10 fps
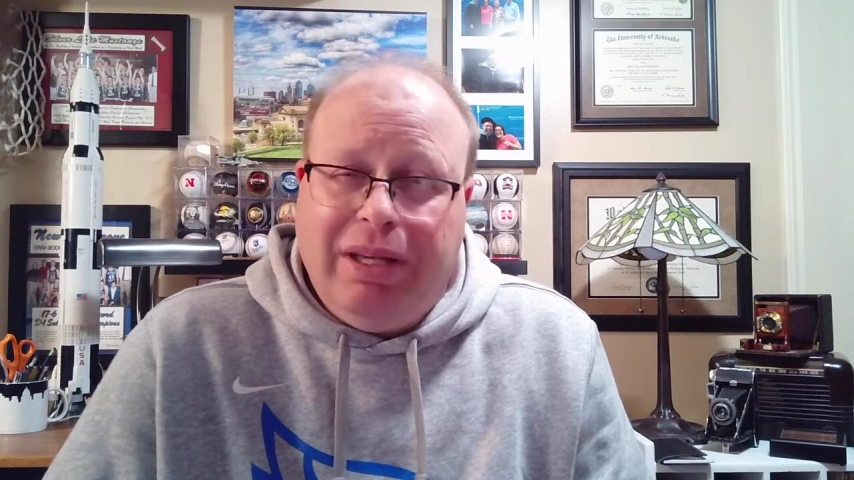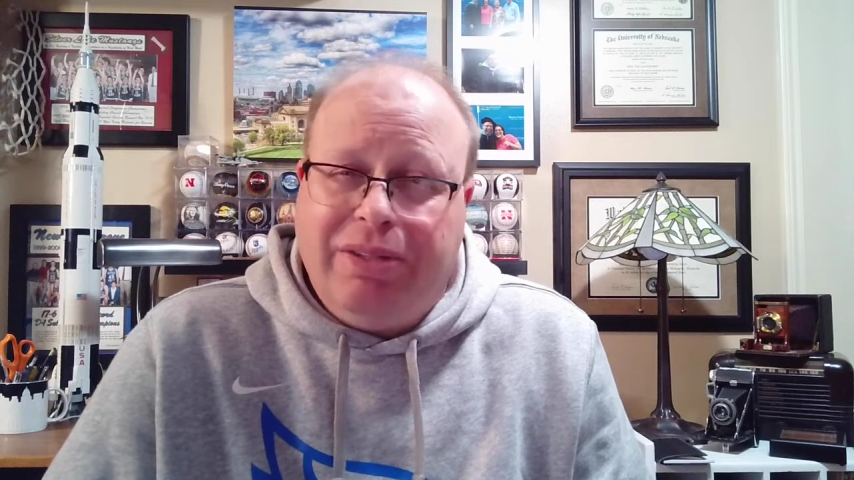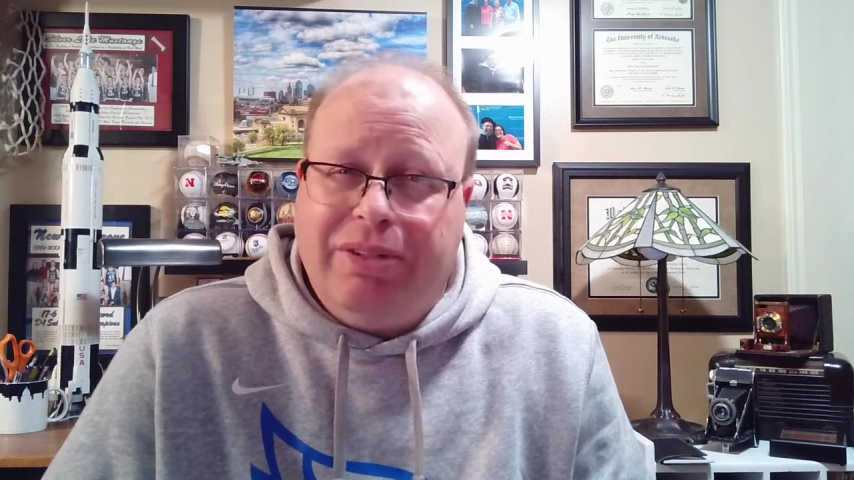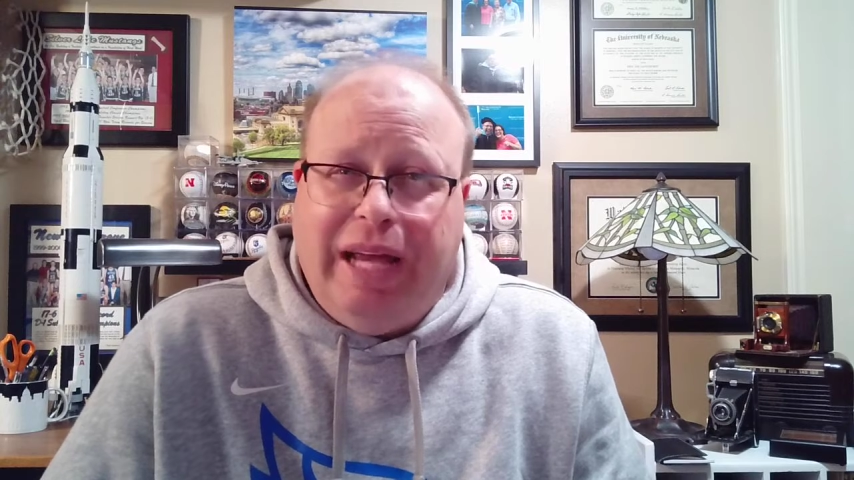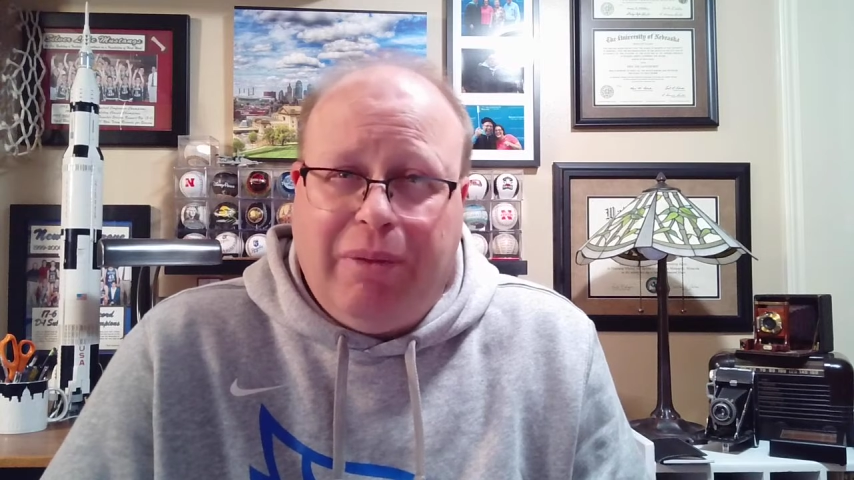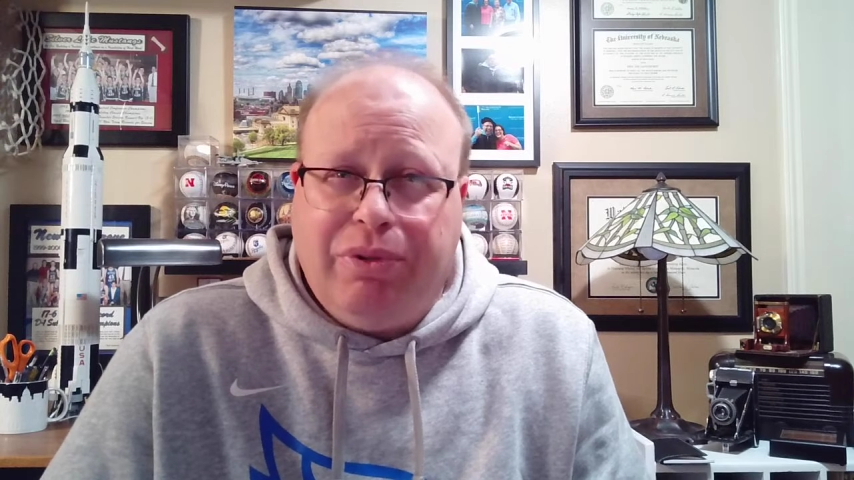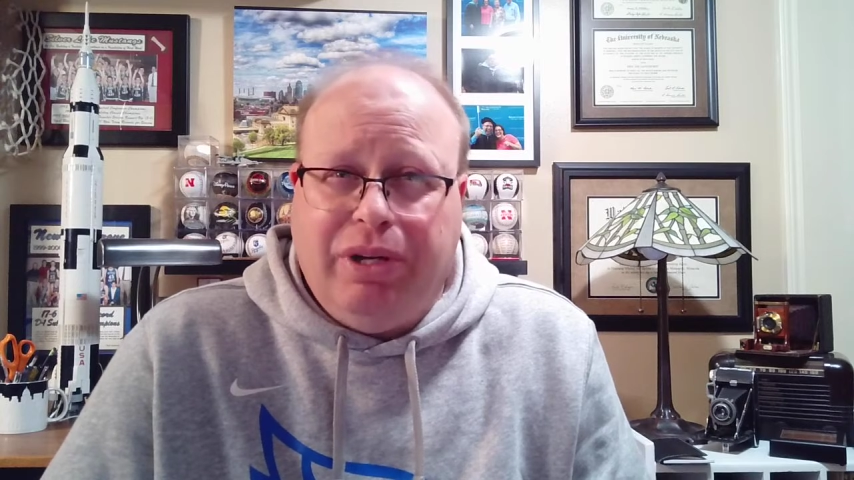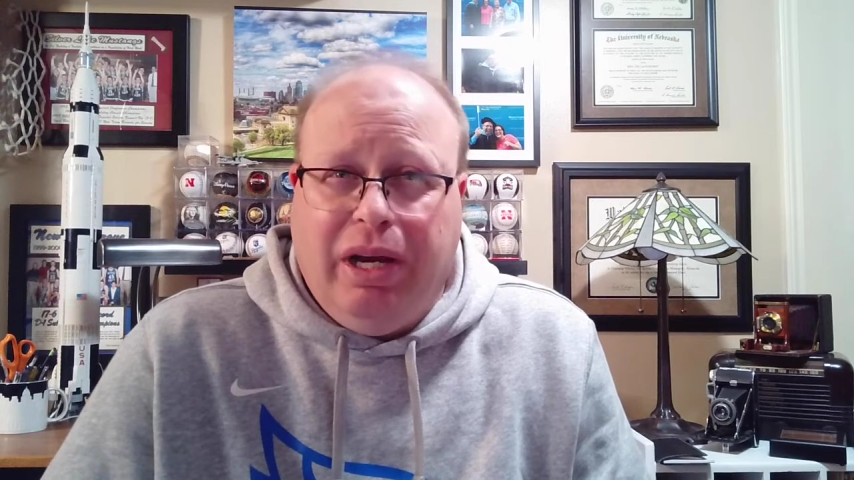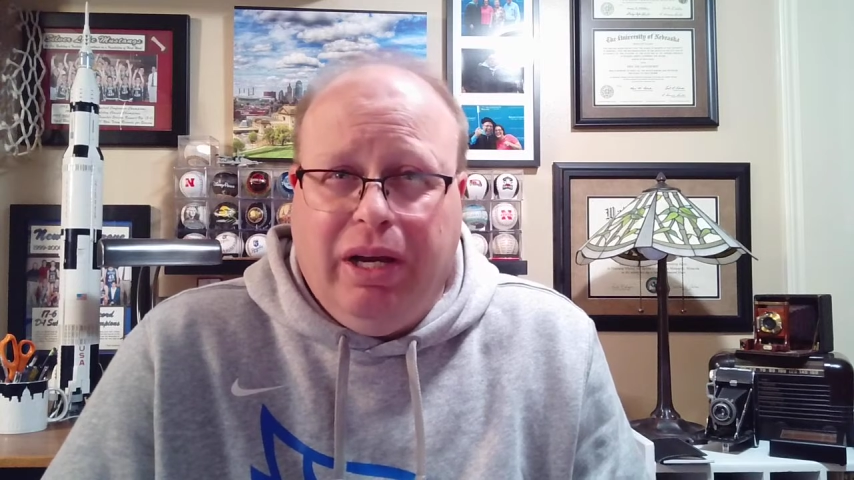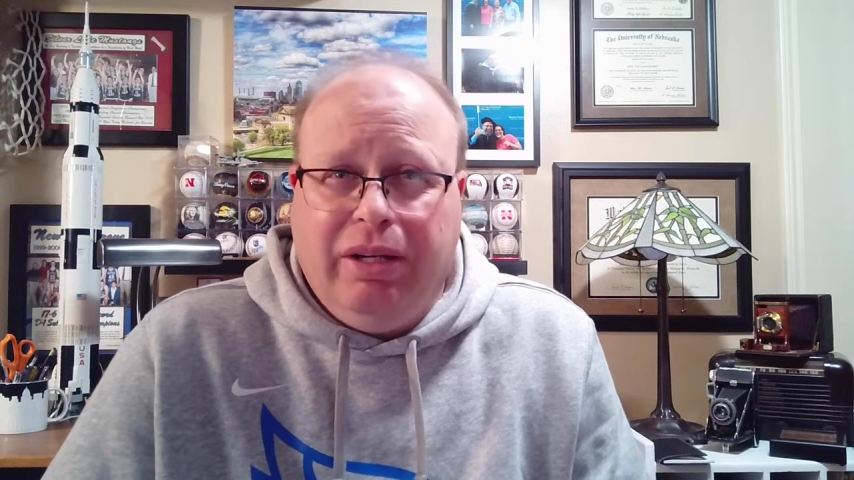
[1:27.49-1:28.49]

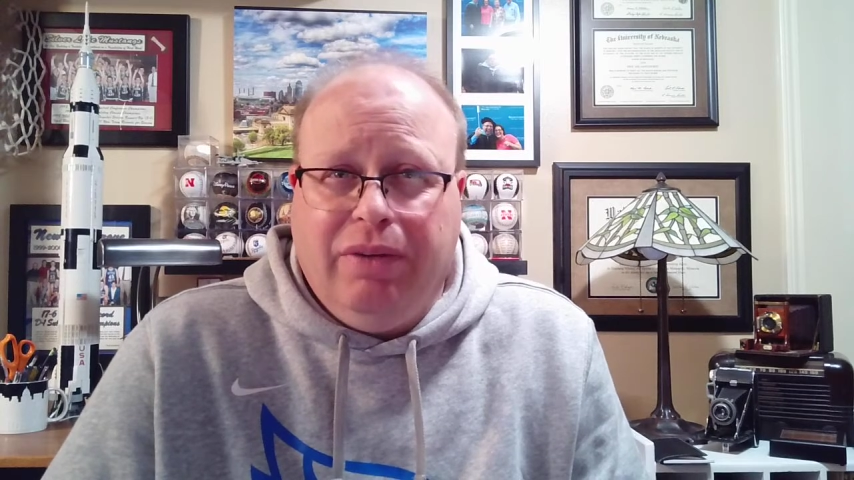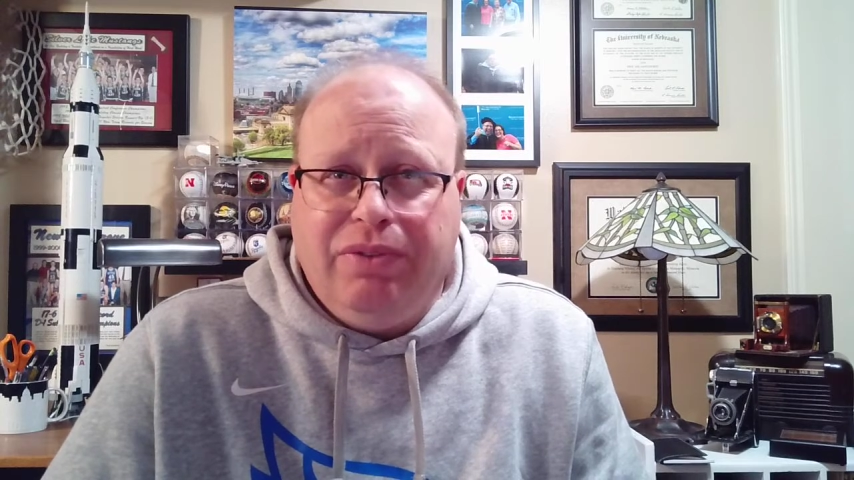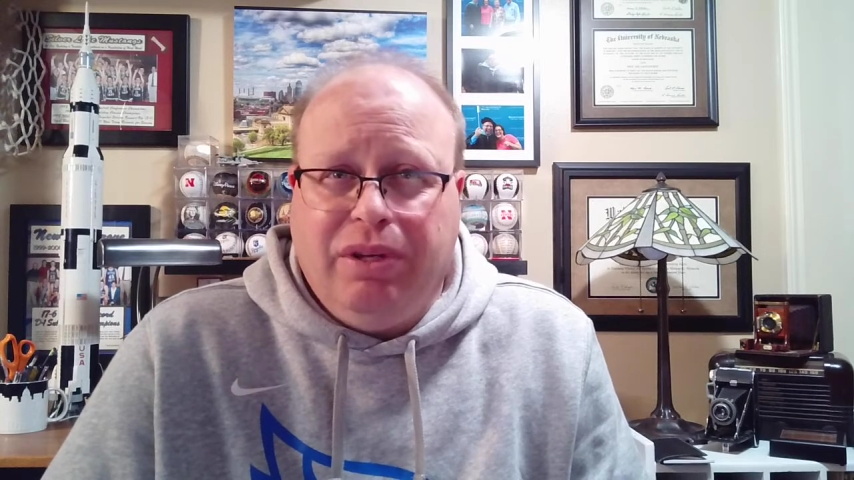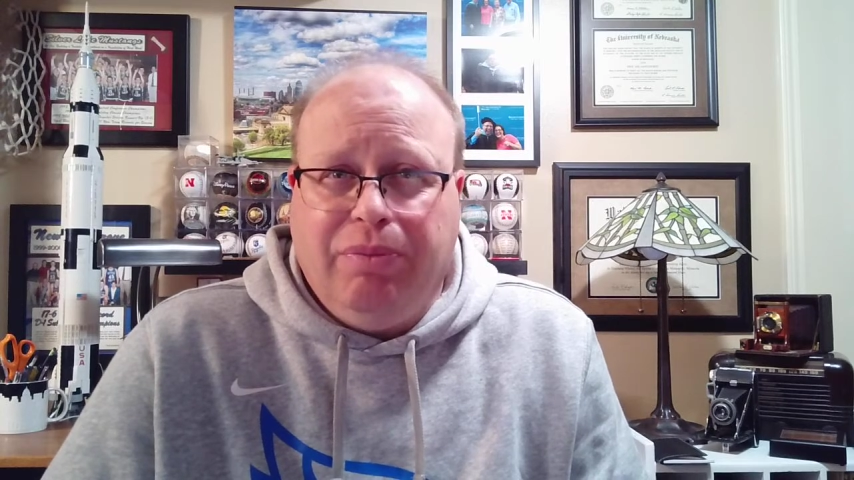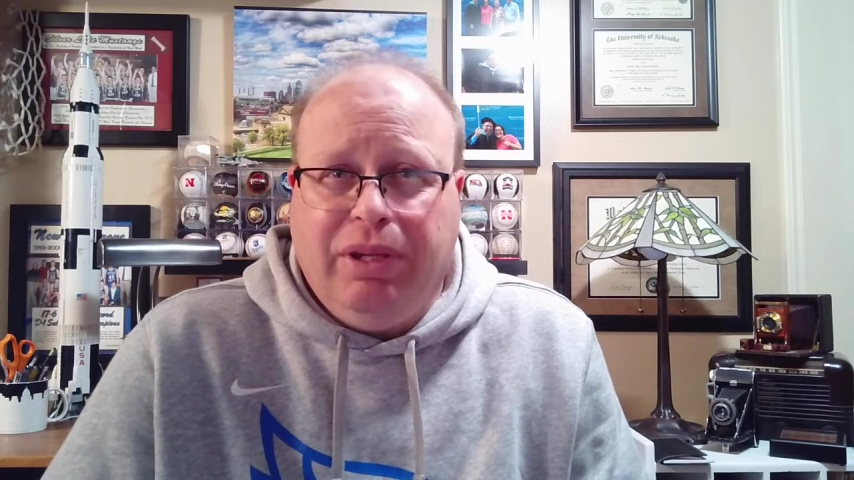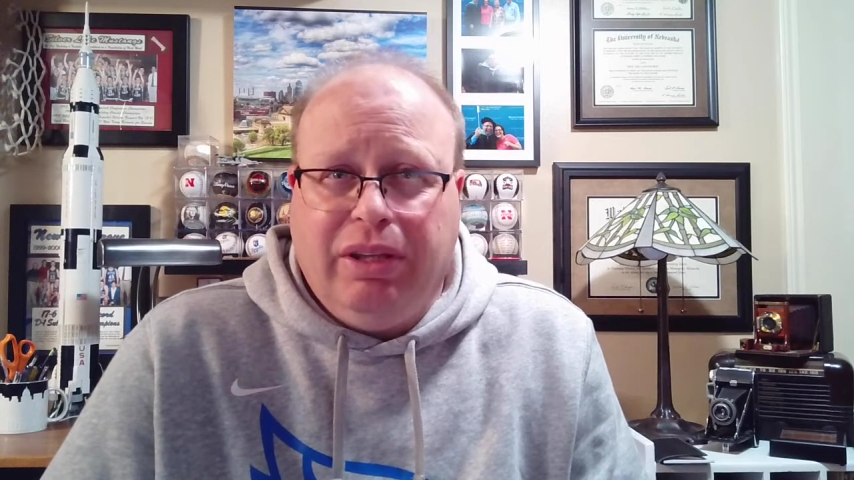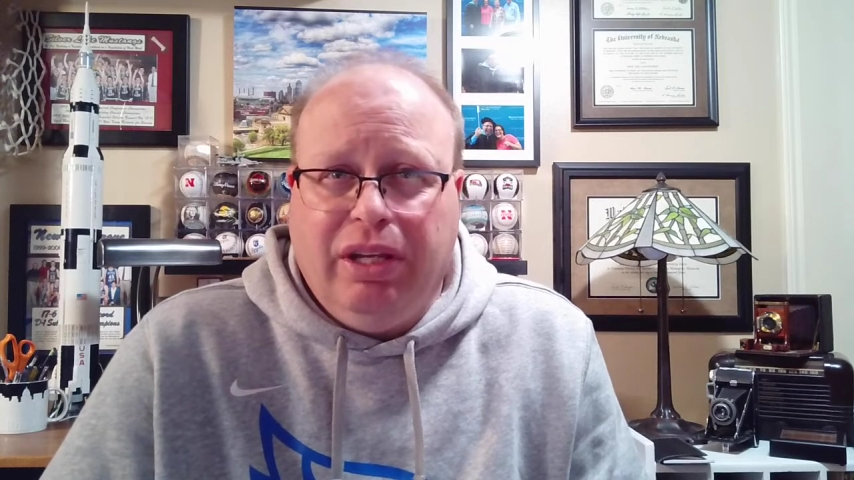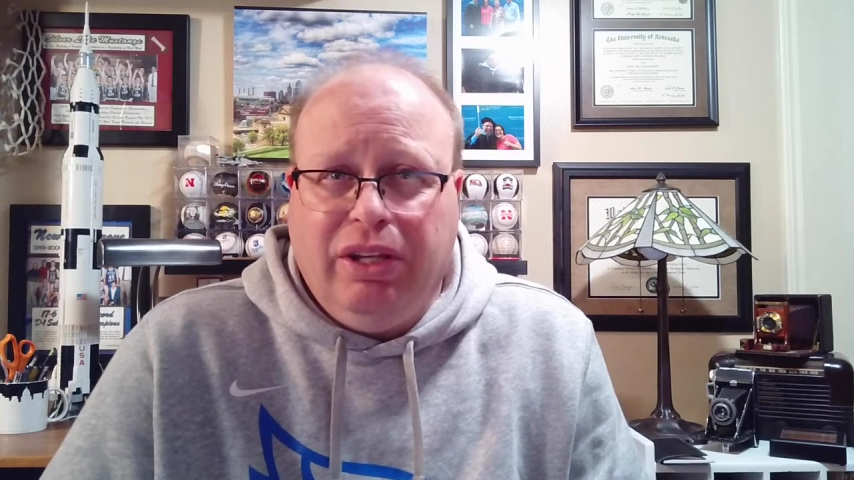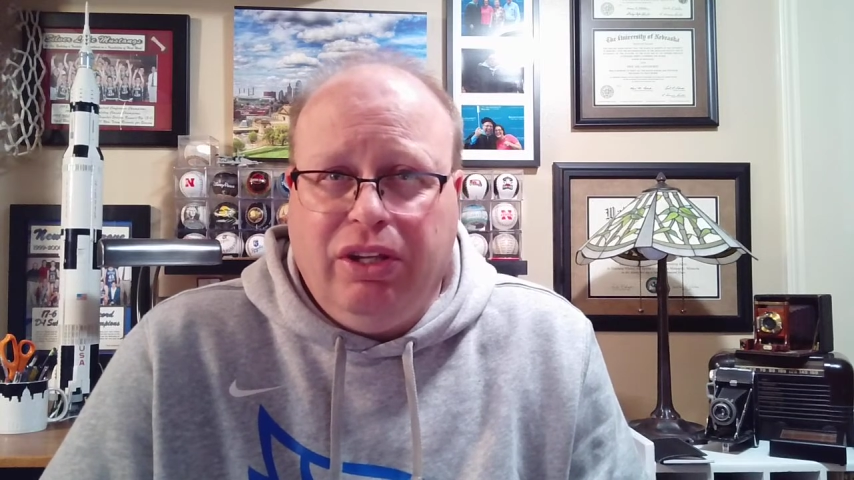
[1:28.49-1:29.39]
snapshot of something that